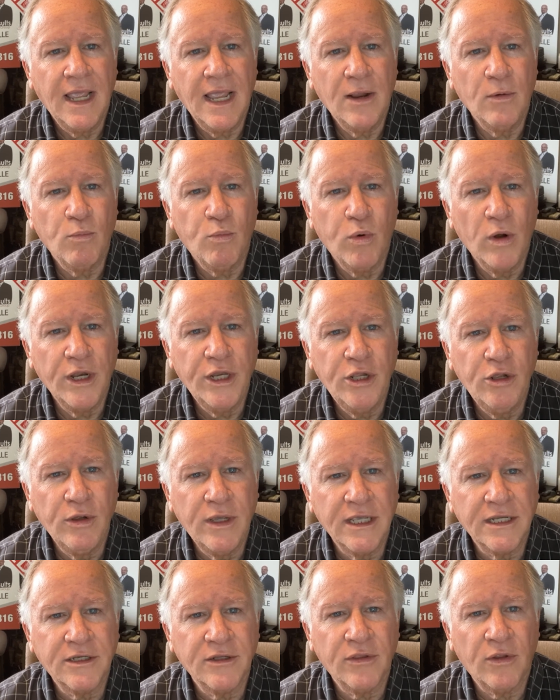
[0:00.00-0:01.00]
and when you
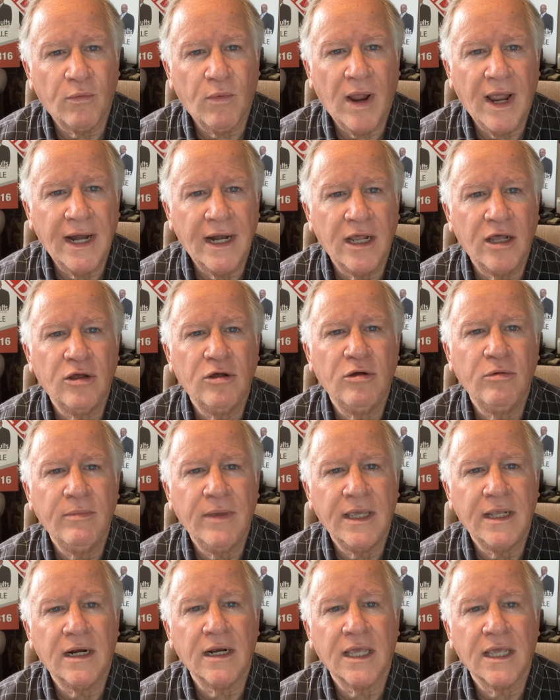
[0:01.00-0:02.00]
get to the right
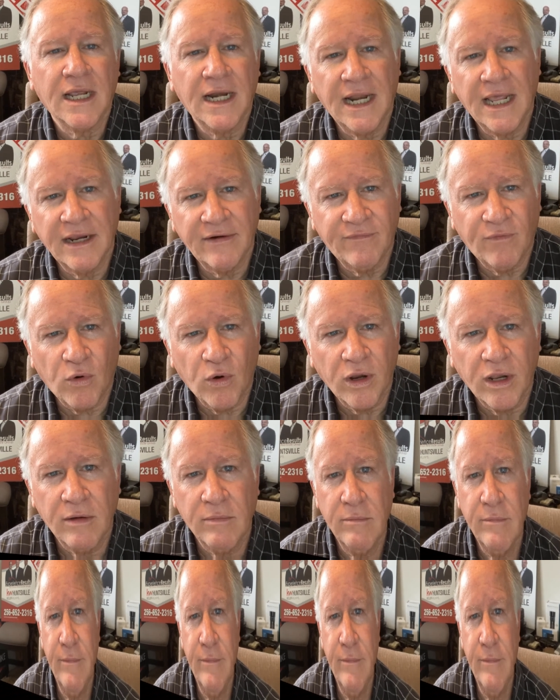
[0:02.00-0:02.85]
home, it'll connect for you.